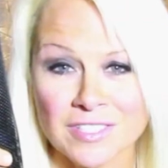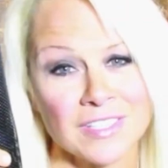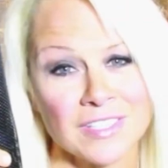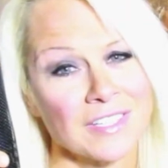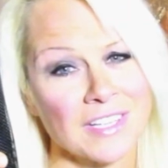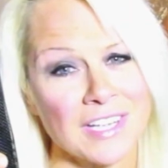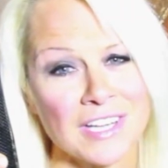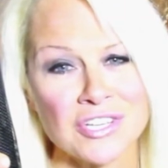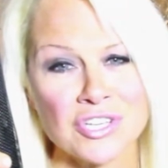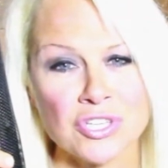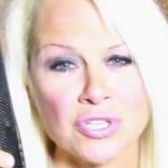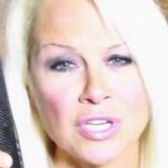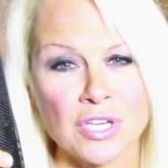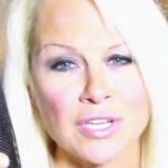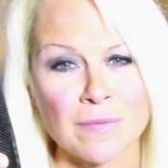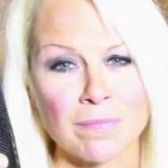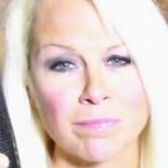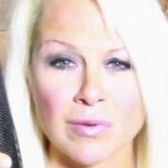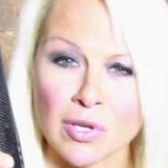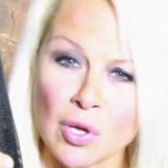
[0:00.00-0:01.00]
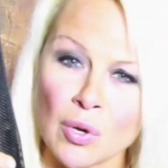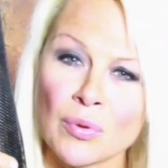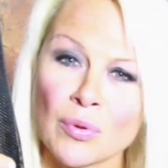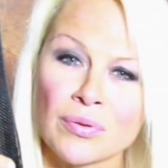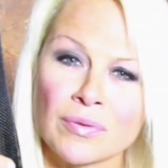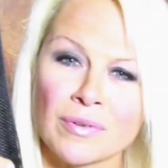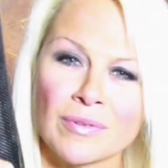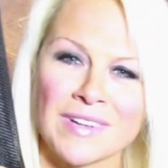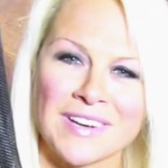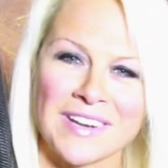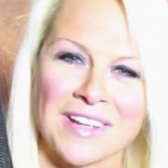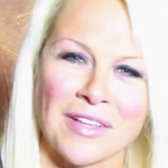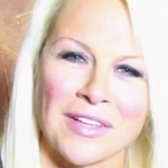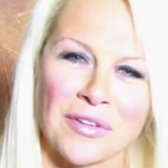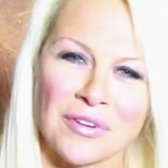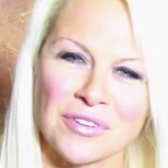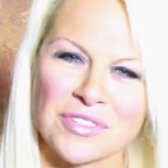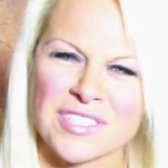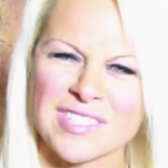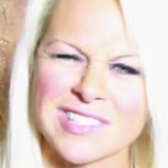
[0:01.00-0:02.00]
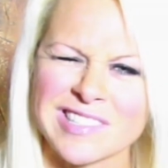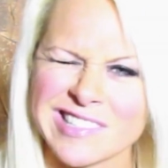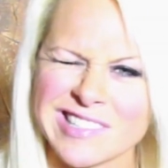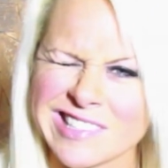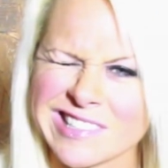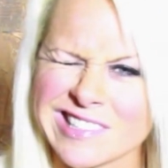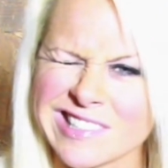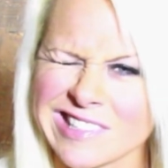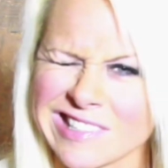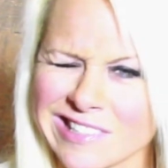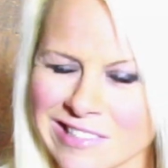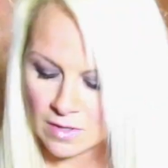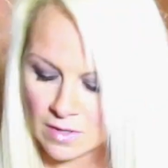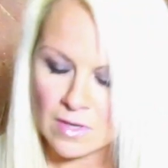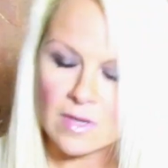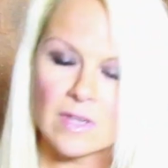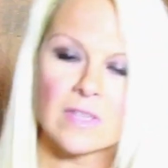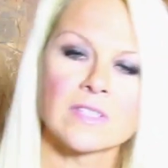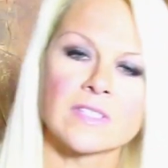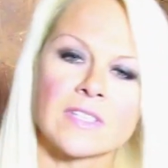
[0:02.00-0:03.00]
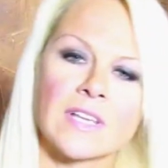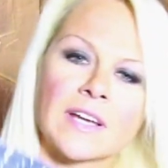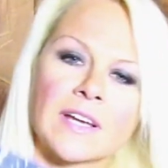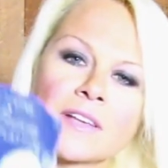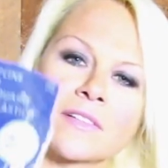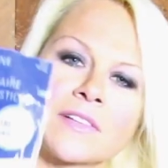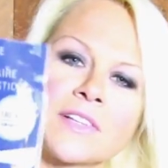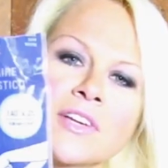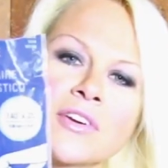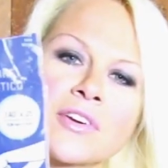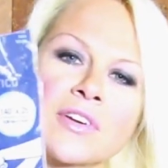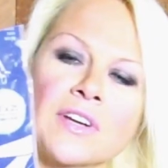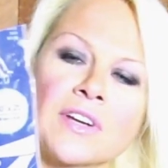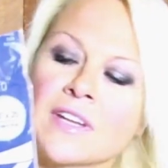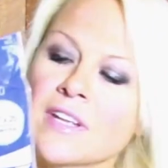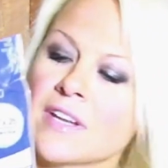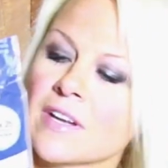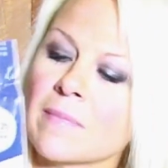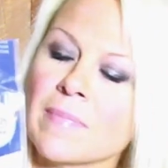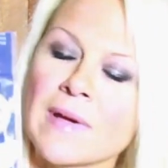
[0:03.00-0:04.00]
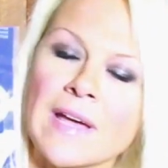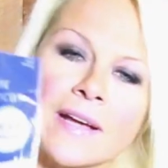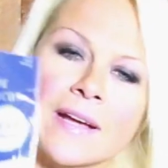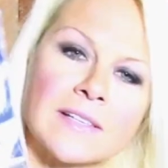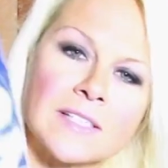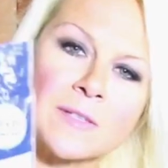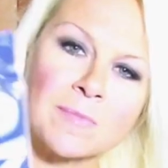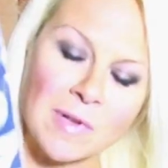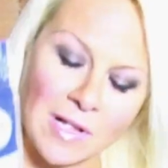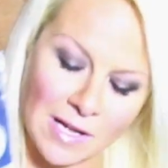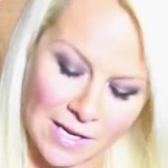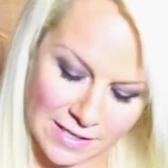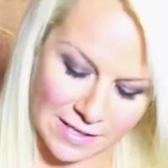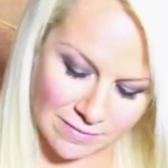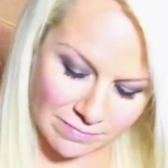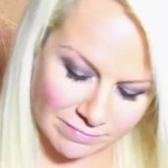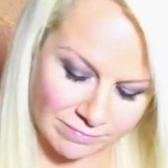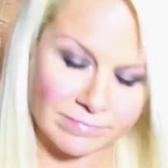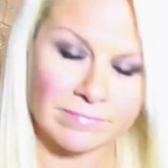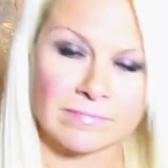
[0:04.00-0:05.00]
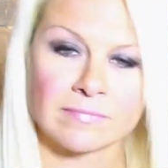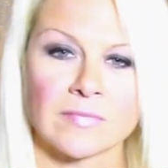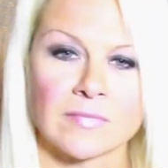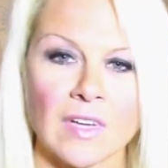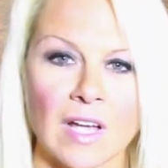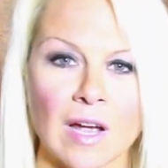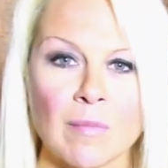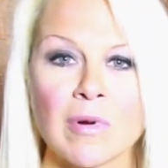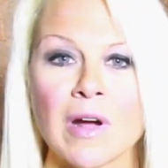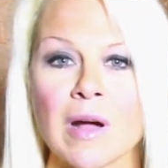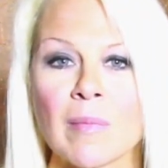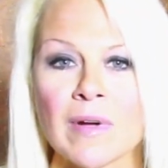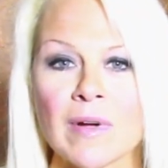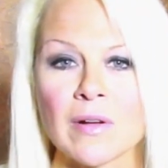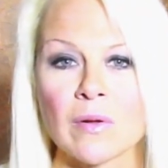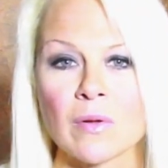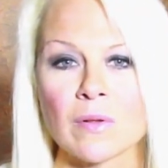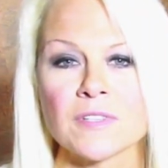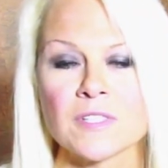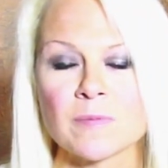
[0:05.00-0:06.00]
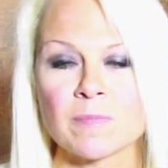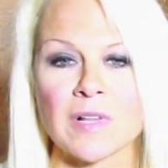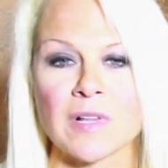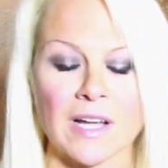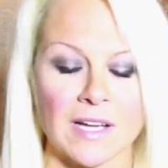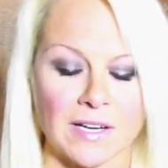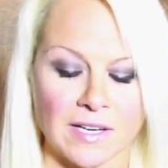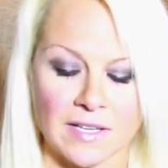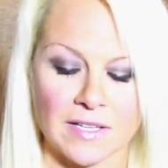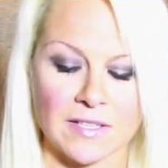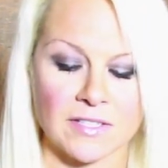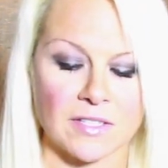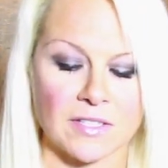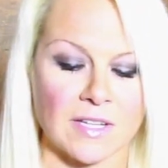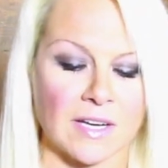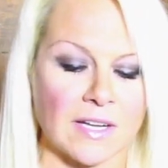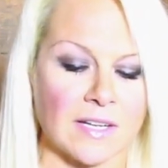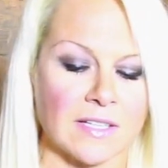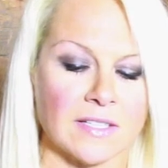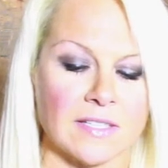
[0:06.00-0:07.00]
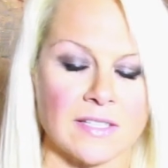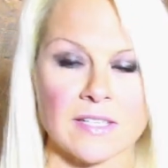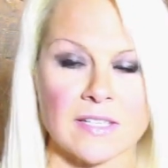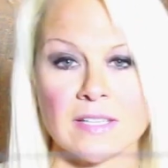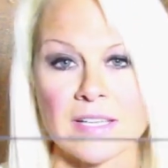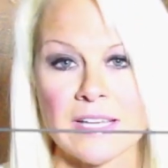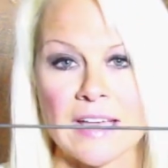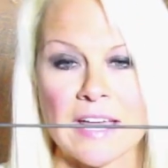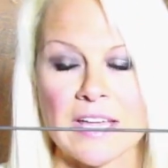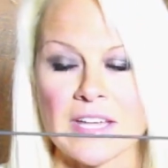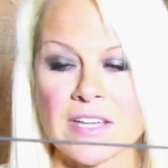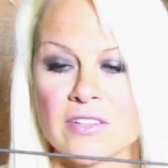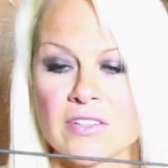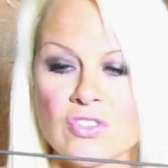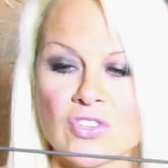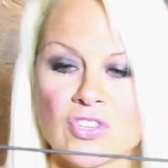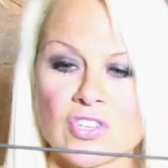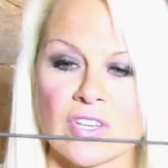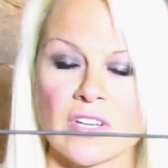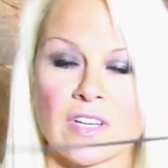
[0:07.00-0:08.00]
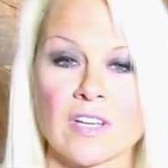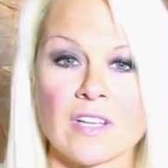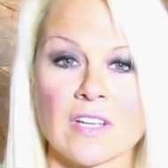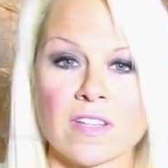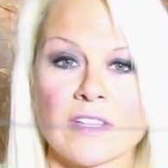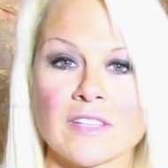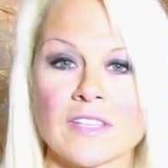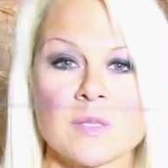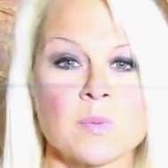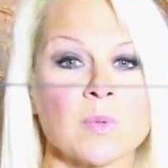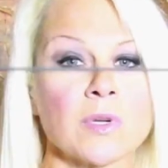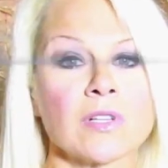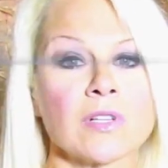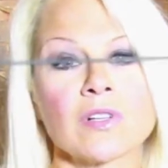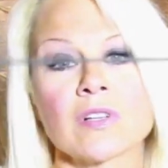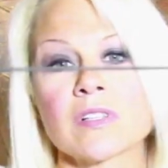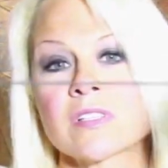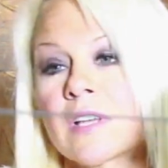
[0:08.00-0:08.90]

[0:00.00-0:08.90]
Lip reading: and in case you need to blow through any others. Secondly, you're gonna need a bag of spline. I brought my old spline in so that I can see the gauge. This is what it looks